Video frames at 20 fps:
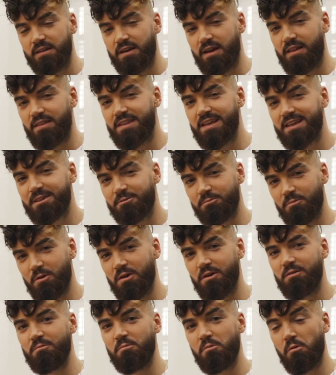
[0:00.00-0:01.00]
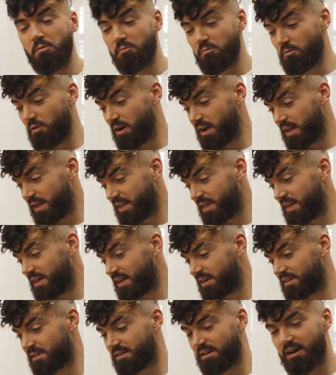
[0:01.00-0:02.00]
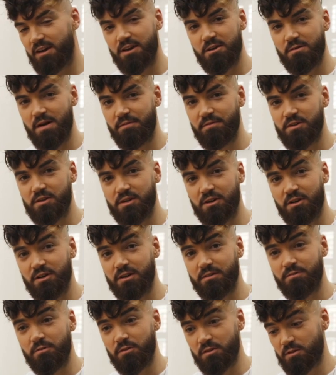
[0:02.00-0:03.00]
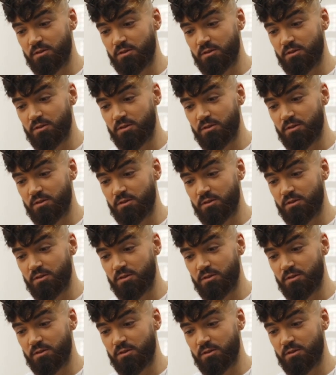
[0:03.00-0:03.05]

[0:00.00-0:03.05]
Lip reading: and this one will really excite whoever you're cooking it for,